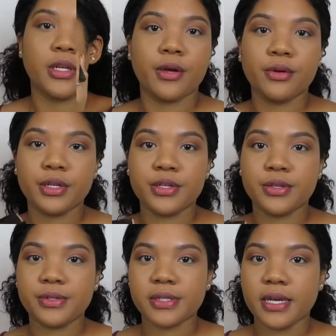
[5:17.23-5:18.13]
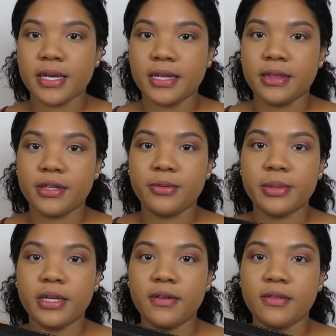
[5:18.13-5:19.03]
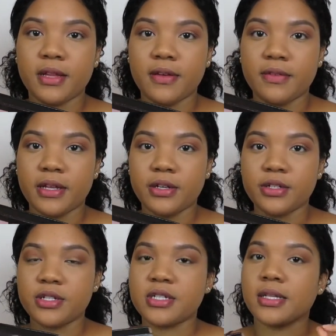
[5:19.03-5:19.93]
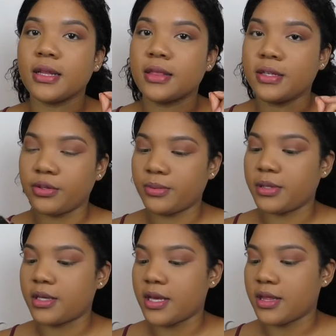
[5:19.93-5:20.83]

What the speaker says: Now we're gonna use a little bit of Love Letter, just a little bit,